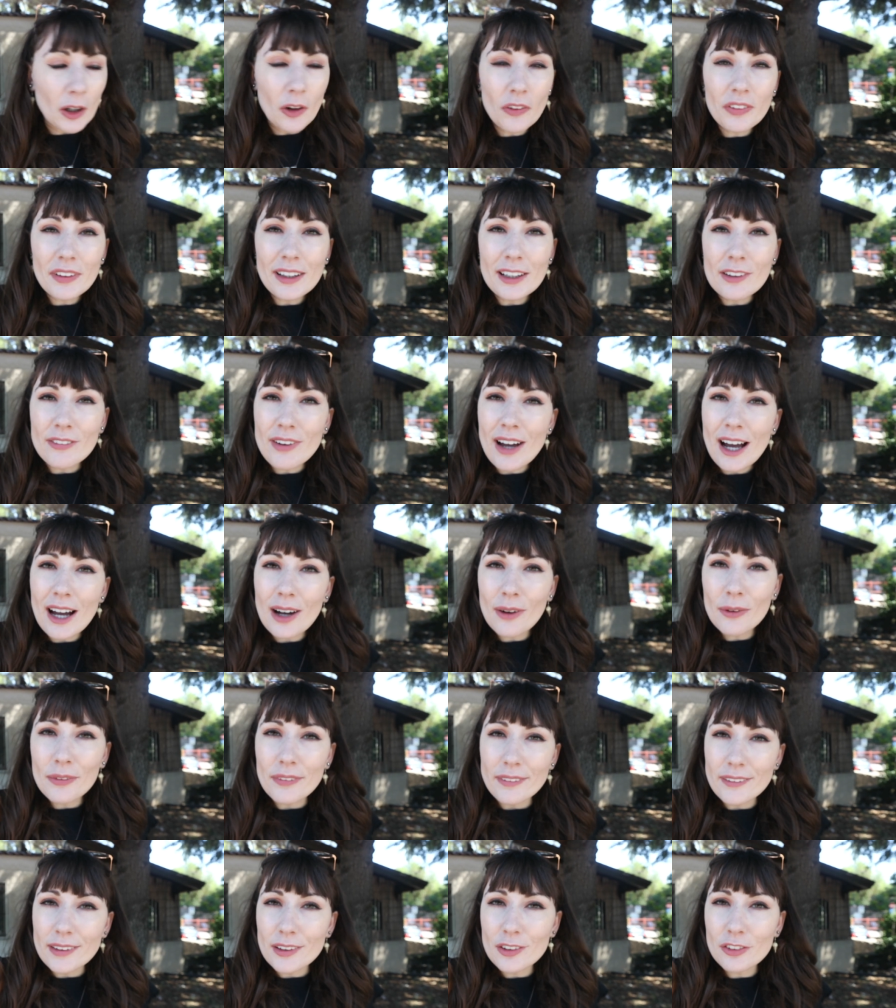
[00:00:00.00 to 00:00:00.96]
lots of little
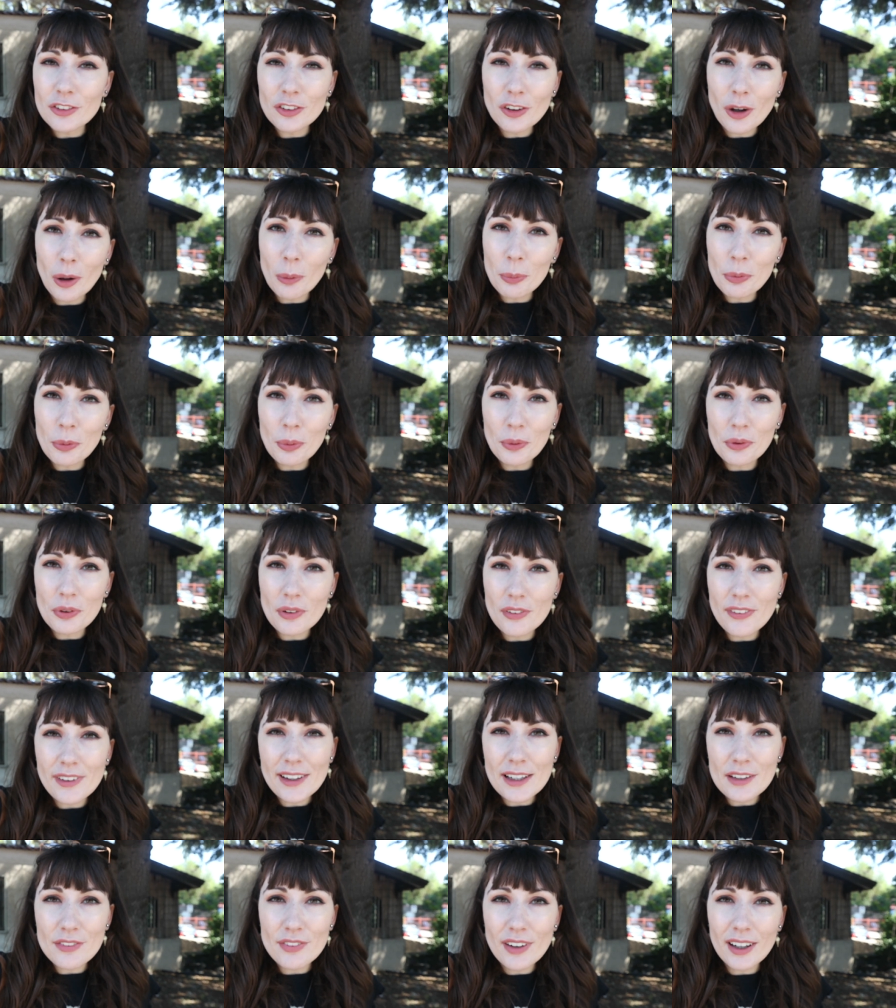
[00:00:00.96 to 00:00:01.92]
houses and shops which are
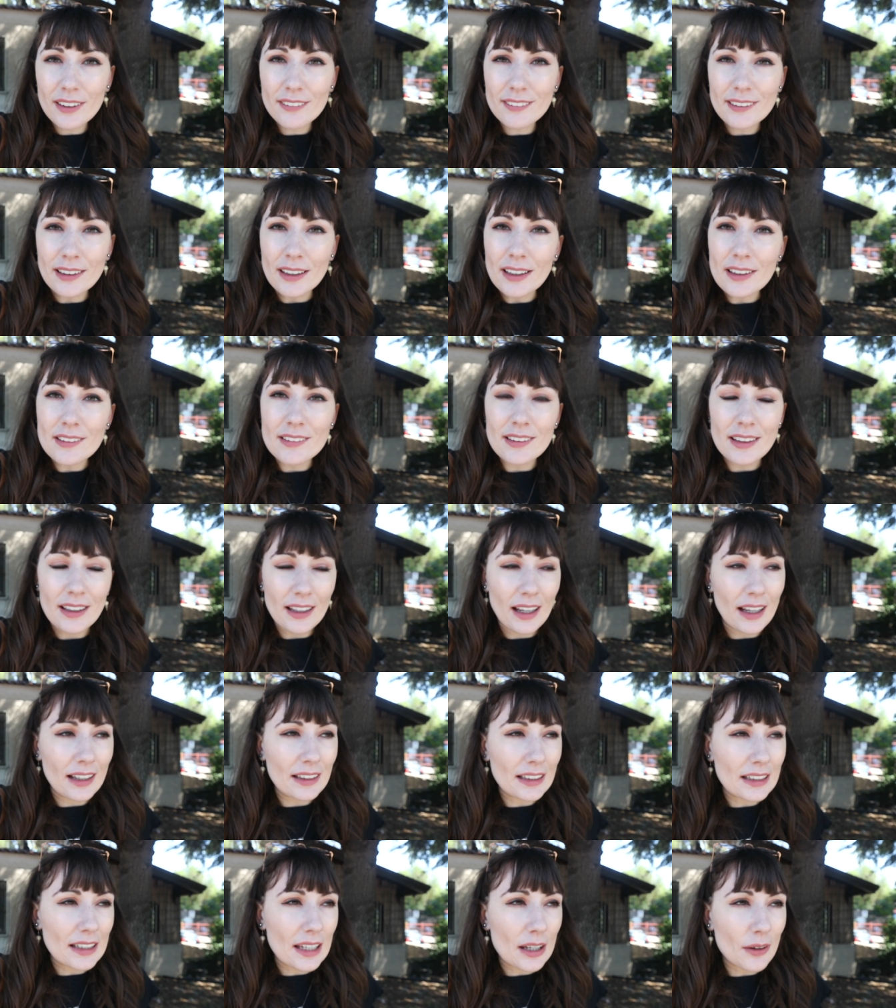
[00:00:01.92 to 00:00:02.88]
really fascinating
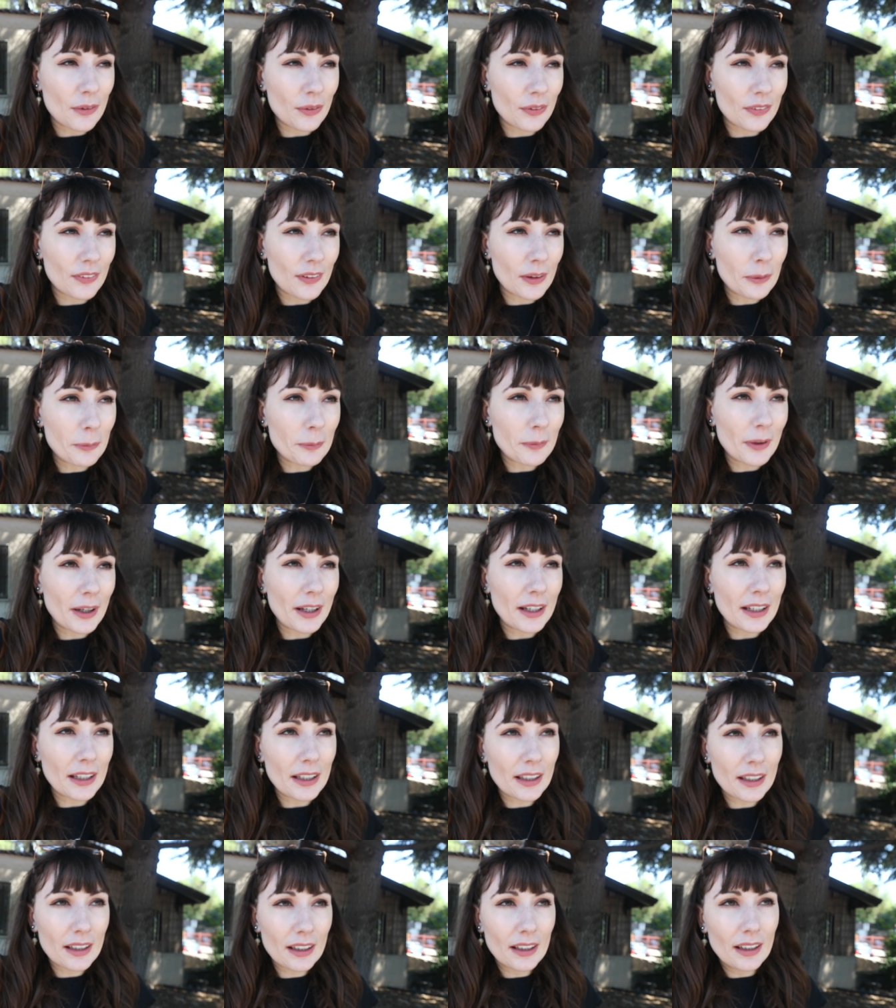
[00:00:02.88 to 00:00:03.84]
and there was some
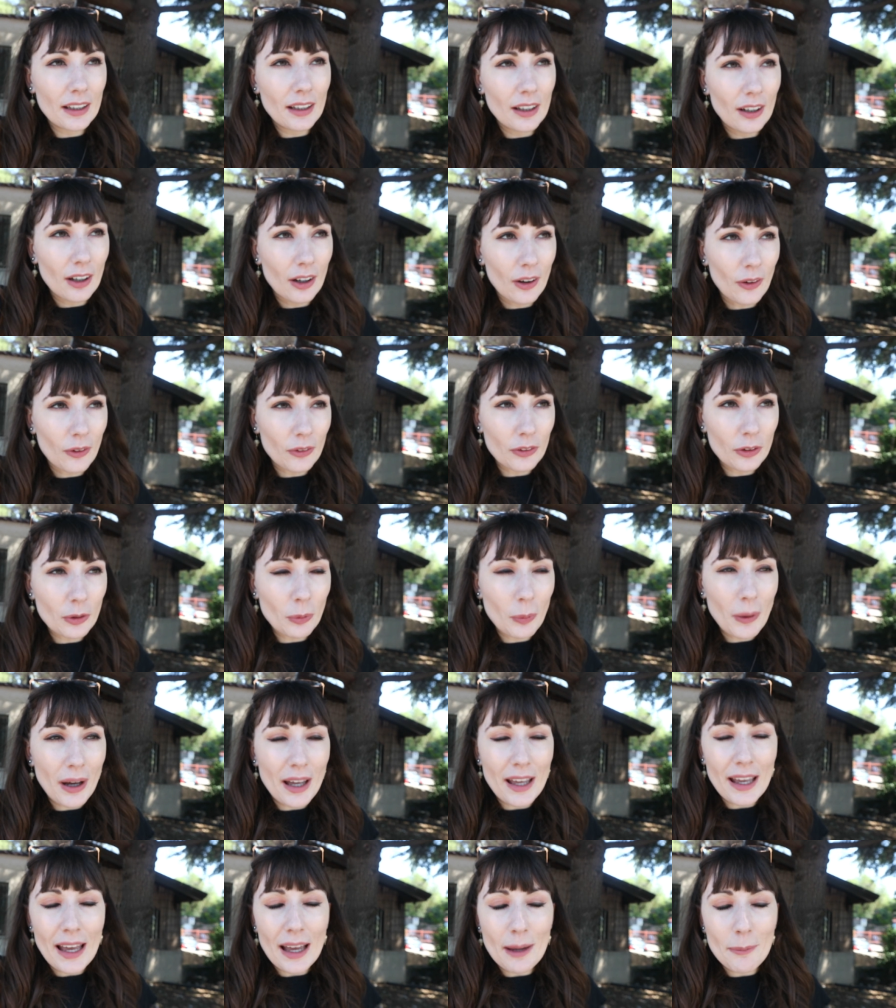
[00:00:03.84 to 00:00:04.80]
like on the
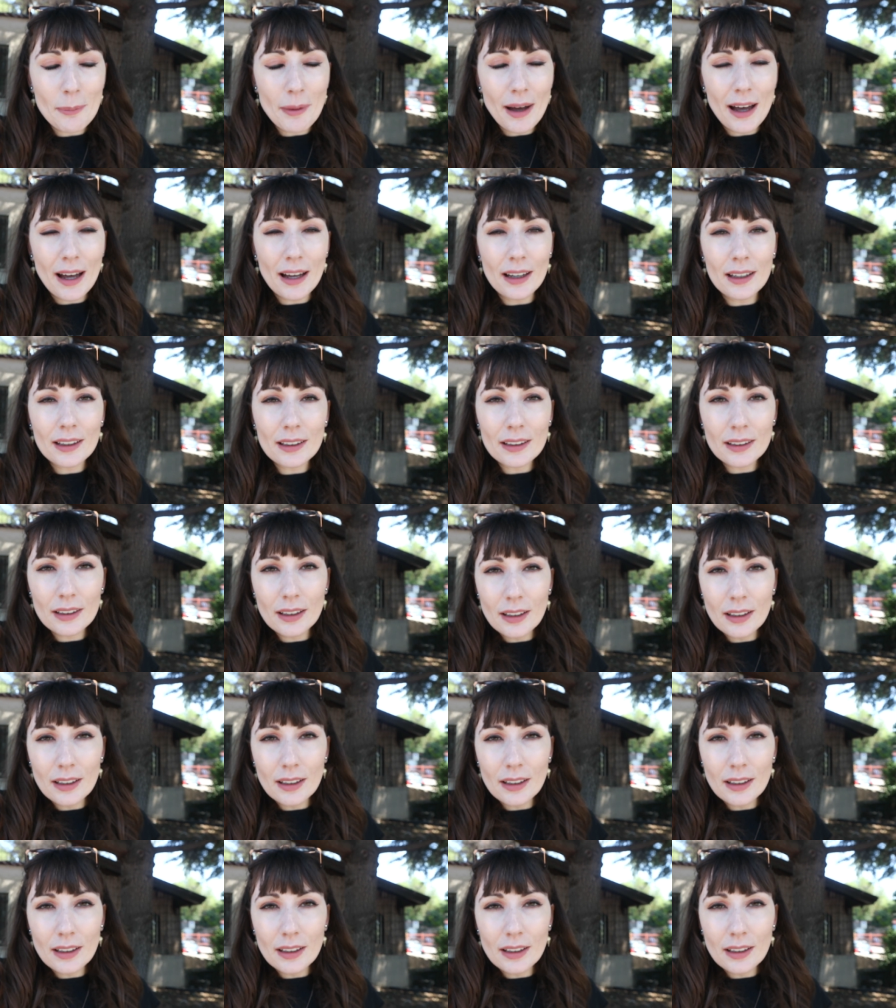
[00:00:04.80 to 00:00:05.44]
way back